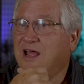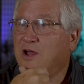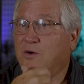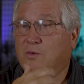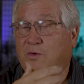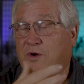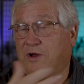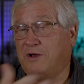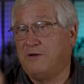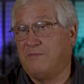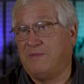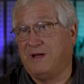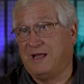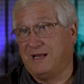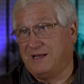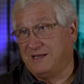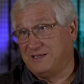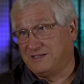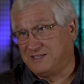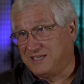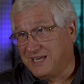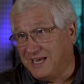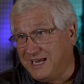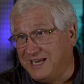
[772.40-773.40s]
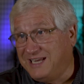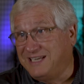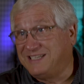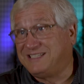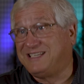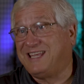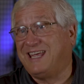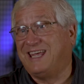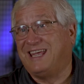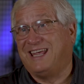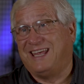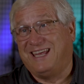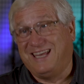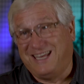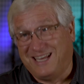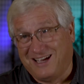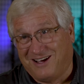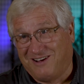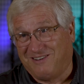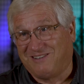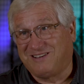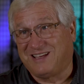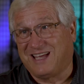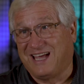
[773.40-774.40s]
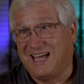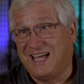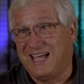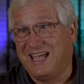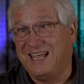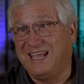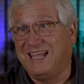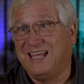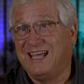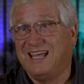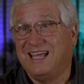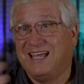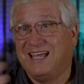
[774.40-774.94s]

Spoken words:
Wouldn't have been as easy, okay.